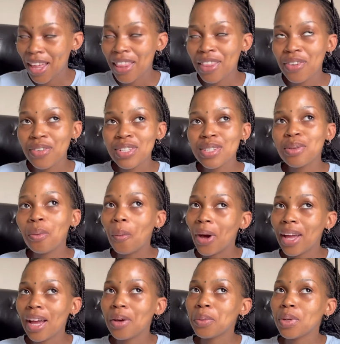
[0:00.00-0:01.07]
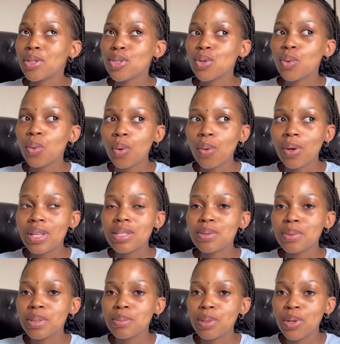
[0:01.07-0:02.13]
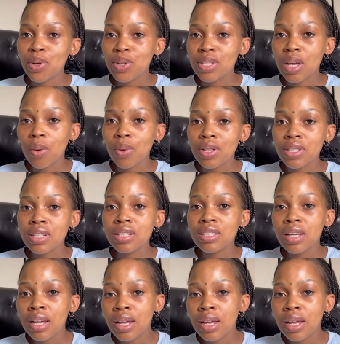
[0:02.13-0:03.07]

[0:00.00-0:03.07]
The reason why I went to Woolworths was because I wanted